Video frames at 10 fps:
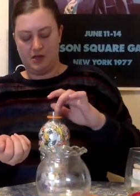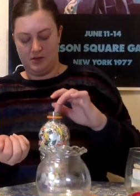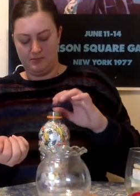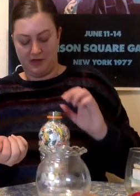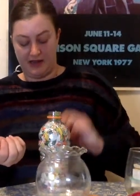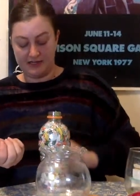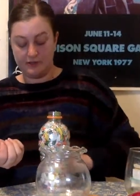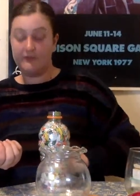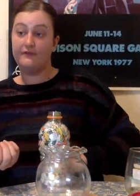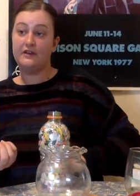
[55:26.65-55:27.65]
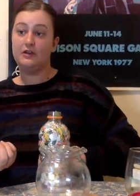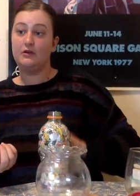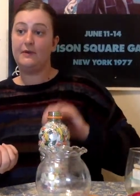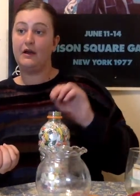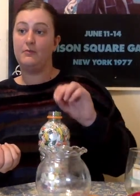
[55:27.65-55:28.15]
But I do have a video
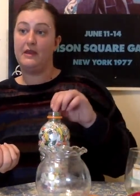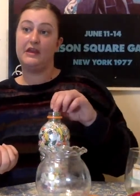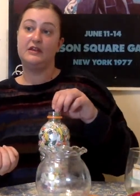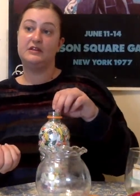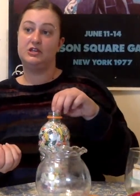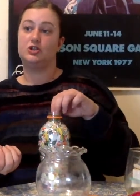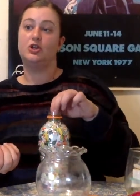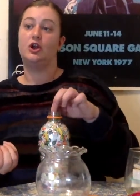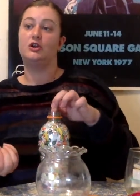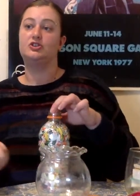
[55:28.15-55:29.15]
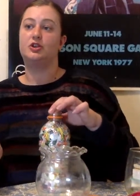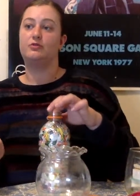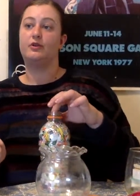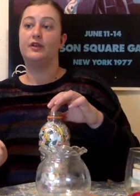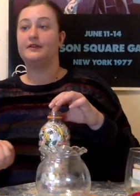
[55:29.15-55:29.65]
about making t-shirt yarn in
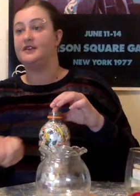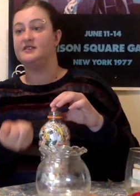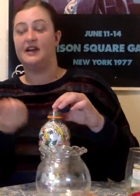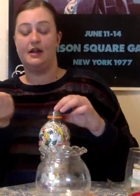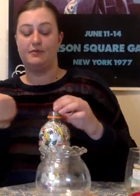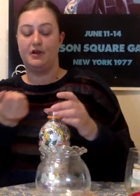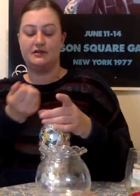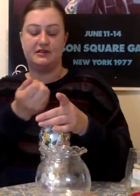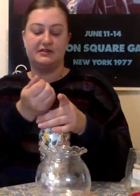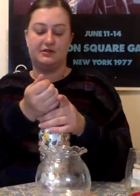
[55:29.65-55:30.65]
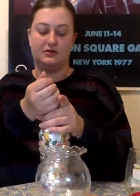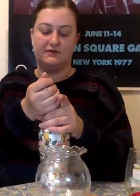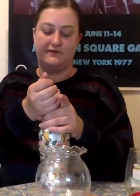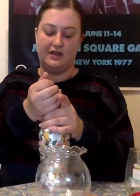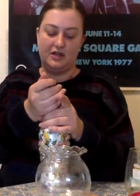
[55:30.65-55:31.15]
general, like the entire process start to
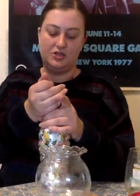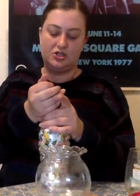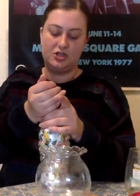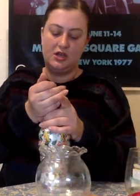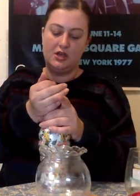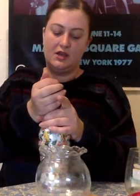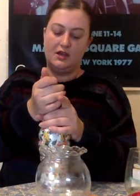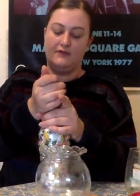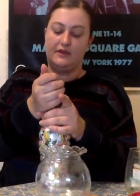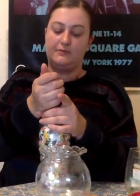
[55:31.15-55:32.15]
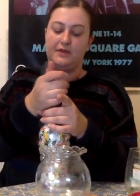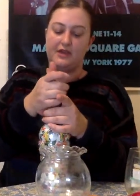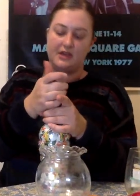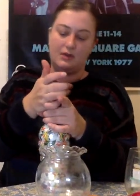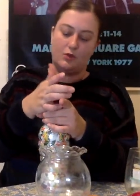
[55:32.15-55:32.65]
finish of like
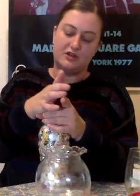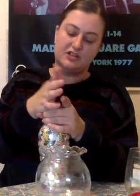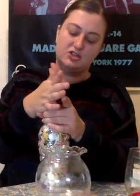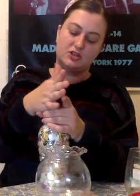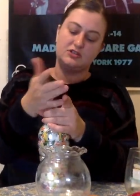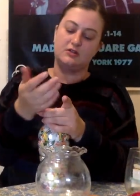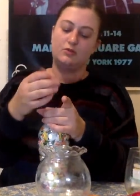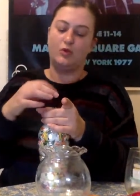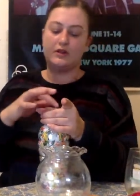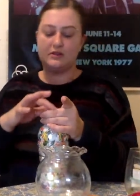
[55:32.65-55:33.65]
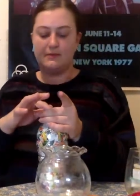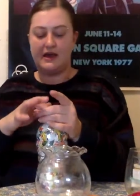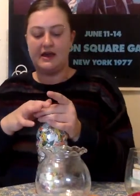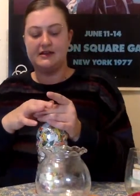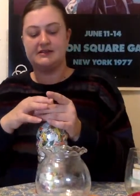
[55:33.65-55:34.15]
picking what t-shirts work the
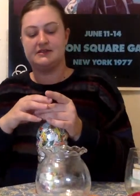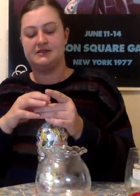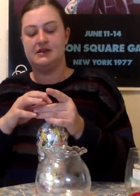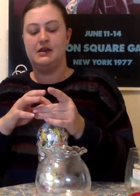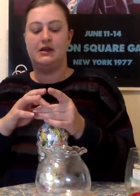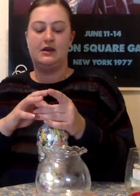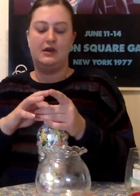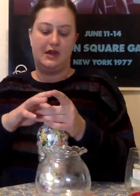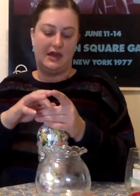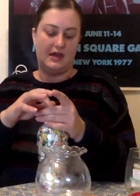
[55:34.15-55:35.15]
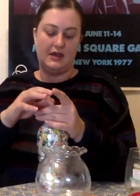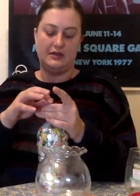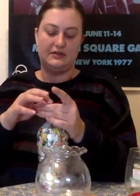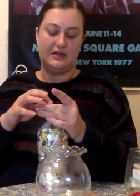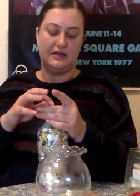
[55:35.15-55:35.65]
best. And
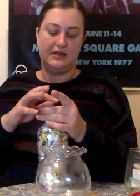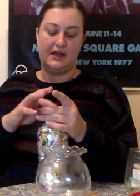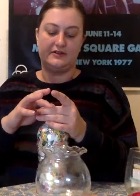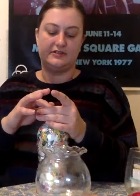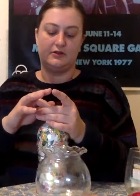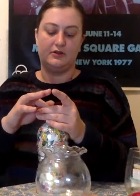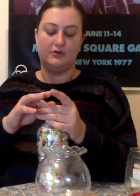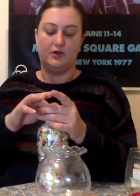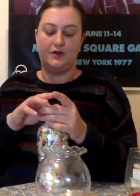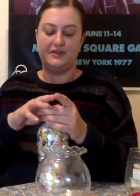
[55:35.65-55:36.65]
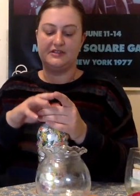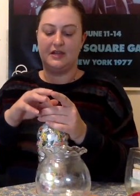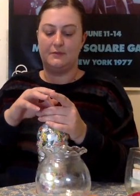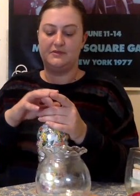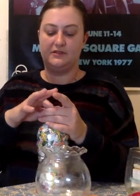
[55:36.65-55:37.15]
just going through all the
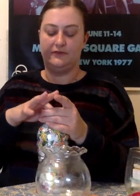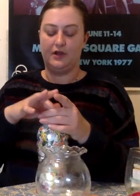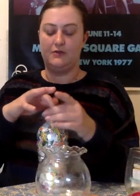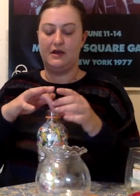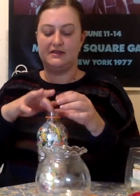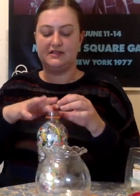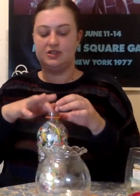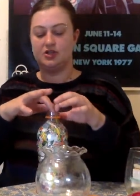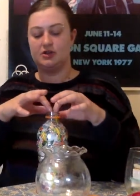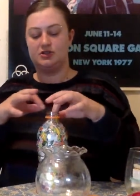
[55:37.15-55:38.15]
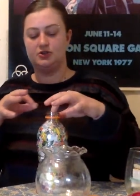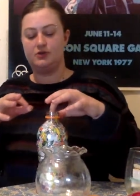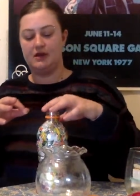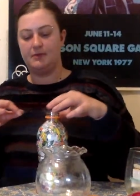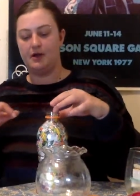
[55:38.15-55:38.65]
steps from a t-shirt to
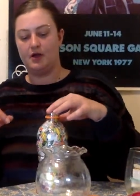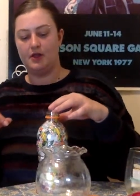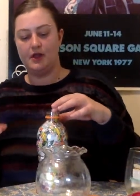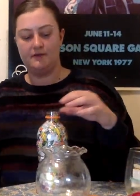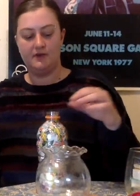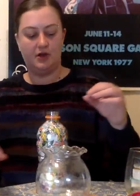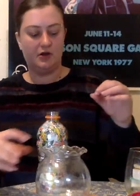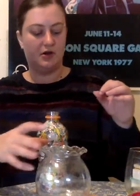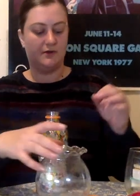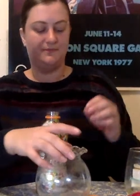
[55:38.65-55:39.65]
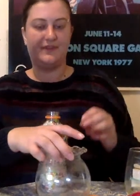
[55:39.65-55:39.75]
a ball of yarn.